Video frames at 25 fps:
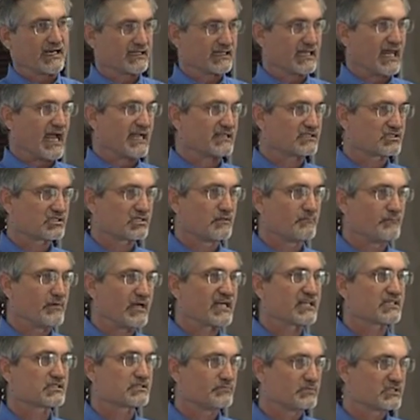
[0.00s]
And that's the
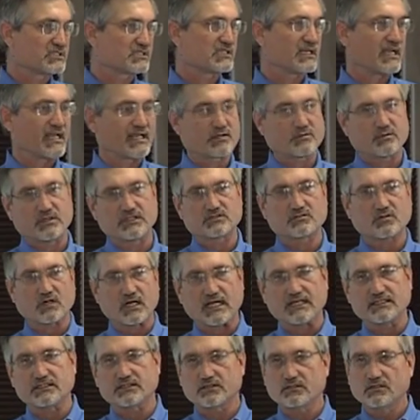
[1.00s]
biggest mistake. We
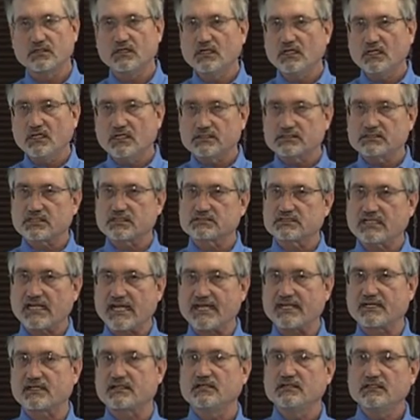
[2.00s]
try to to
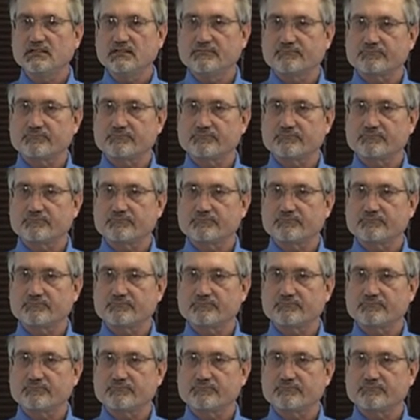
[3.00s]
take,